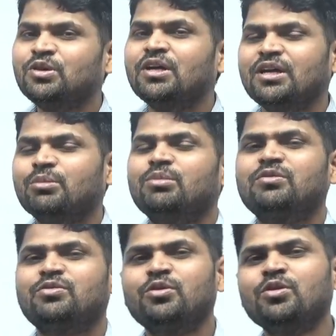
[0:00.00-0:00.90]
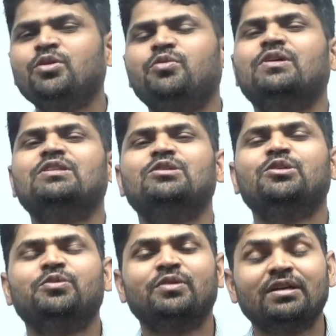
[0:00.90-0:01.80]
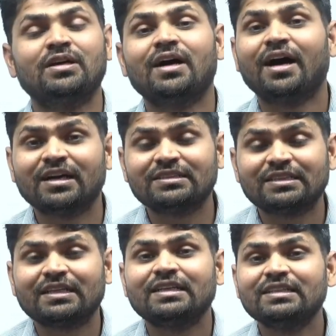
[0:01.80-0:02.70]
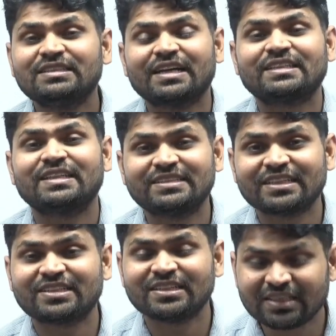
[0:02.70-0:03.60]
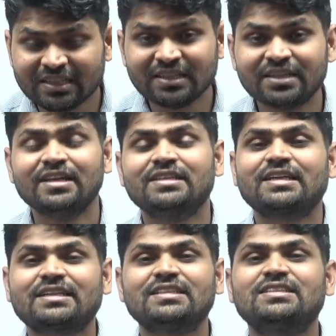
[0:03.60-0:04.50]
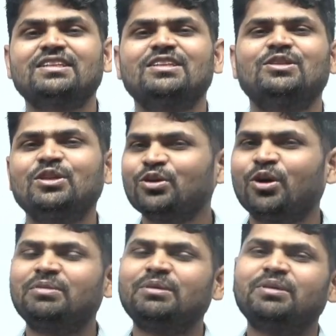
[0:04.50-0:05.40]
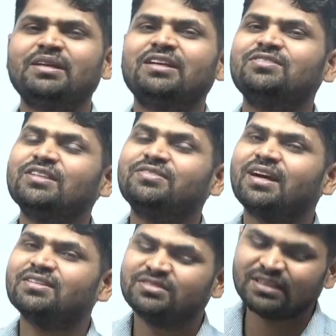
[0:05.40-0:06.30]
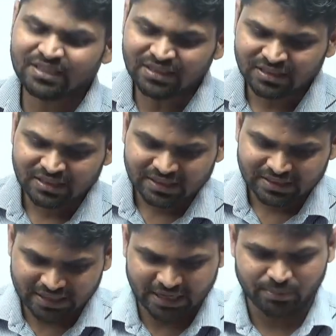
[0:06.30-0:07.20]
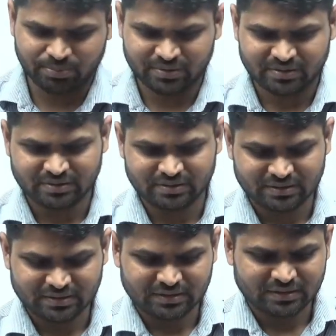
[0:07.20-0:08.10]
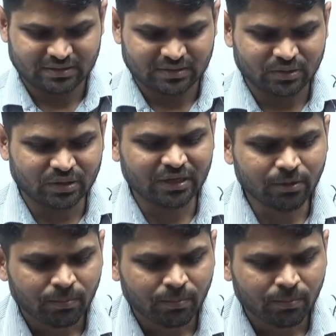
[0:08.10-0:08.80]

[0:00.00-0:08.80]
Number 4, 101. Answer is section 63. Section 63 of the BNS defines the rape. Okay.